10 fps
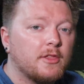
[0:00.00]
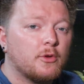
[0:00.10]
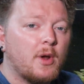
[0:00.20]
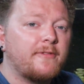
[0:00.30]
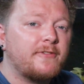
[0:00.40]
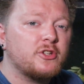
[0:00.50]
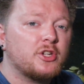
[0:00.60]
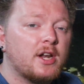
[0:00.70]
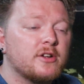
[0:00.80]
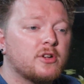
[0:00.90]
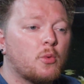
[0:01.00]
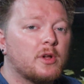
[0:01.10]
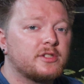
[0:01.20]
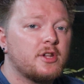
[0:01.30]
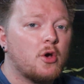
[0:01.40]
The redfin shiners are
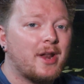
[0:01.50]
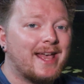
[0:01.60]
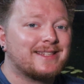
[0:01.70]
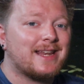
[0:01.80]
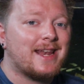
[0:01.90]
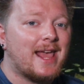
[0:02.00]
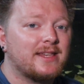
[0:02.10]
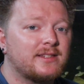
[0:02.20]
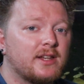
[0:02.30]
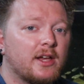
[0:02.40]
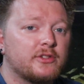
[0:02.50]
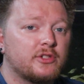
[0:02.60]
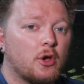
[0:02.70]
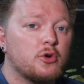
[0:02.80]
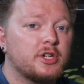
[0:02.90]
what's known as nest
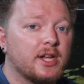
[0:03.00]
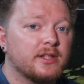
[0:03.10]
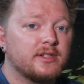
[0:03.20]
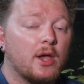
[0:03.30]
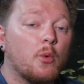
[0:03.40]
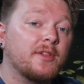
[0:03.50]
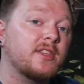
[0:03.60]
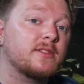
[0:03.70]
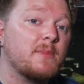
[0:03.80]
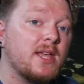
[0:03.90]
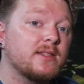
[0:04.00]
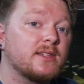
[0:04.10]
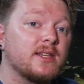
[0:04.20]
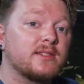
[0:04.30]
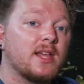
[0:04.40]
associates, and what this means
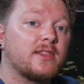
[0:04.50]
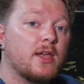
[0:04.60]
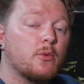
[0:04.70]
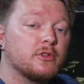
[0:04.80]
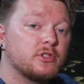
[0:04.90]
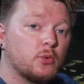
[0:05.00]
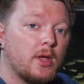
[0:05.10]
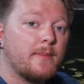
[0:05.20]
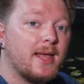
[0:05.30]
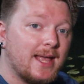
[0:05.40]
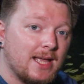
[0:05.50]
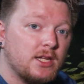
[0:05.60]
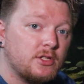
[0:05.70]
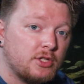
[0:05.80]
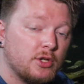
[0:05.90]
is that they will swim
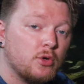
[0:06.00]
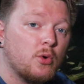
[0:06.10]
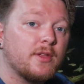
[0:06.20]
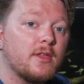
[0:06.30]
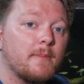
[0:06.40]
into